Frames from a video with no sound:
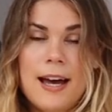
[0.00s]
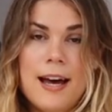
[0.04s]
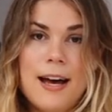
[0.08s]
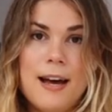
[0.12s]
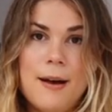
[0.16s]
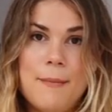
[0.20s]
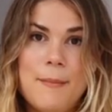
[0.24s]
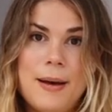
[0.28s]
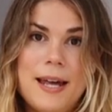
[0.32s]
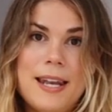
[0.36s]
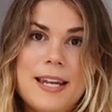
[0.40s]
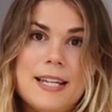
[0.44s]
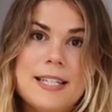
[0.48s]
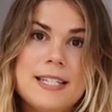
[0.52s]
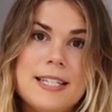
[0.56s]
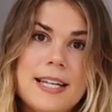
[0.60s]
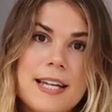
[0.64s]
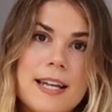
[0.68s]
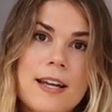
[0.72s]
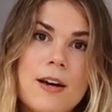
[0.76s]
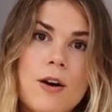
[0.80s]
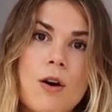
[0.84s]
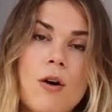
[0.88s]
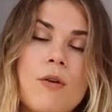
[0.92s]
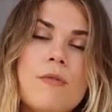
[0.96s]
and a
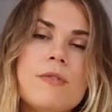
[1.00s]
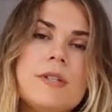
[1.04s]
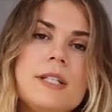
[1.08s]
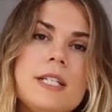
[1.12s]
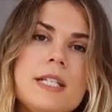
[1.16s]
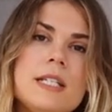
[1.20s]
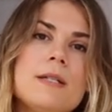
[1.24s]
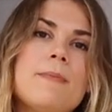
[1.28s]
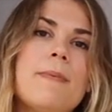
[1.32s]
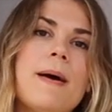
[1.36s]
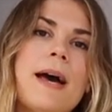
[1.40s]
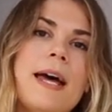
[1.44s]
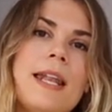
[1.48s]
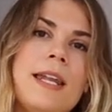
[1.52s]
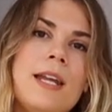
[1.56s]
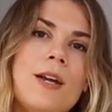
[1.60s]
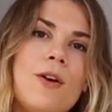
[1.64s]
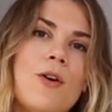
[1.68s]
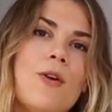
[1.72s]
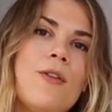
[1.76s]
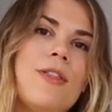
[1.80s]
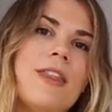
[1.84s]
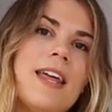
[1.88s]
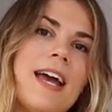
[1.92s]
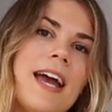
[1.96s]
dinner. Obviously,
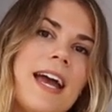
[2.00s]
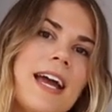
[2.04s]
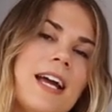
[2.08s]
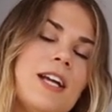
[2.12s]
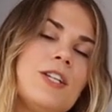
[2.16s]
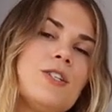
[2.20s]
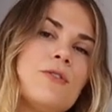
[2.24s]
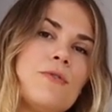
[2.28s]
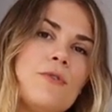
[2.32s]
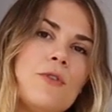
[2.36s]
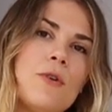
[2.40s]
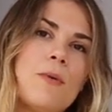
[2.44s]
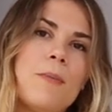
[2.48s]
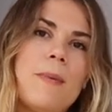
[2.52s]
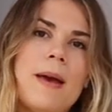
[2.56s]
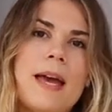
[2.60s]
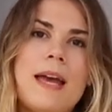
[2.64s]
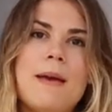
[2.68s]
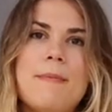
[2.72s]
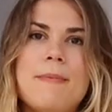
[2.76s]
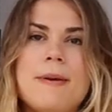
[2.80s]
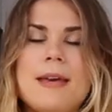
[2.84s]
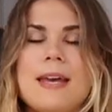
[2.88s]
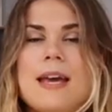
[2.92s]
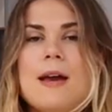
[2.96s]
depending on the age of your
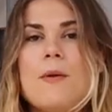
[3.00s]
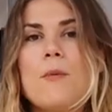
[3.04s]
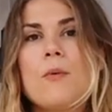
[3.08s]
baby,